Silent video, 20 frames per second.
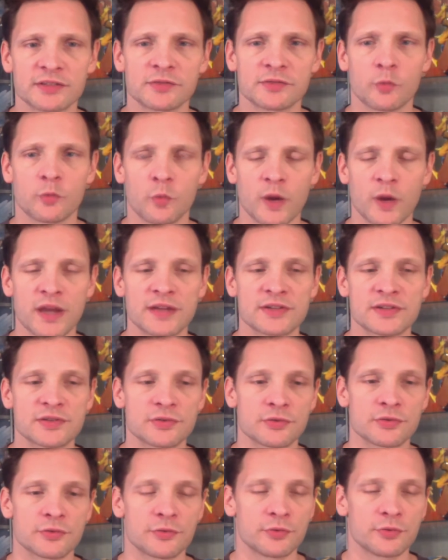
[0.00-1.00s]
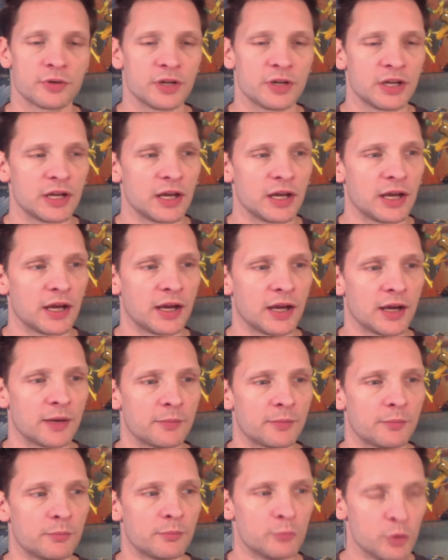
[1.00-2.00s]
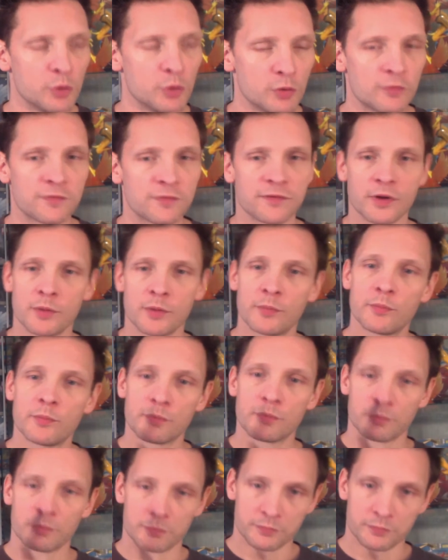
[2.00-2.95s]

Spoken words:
way to move from,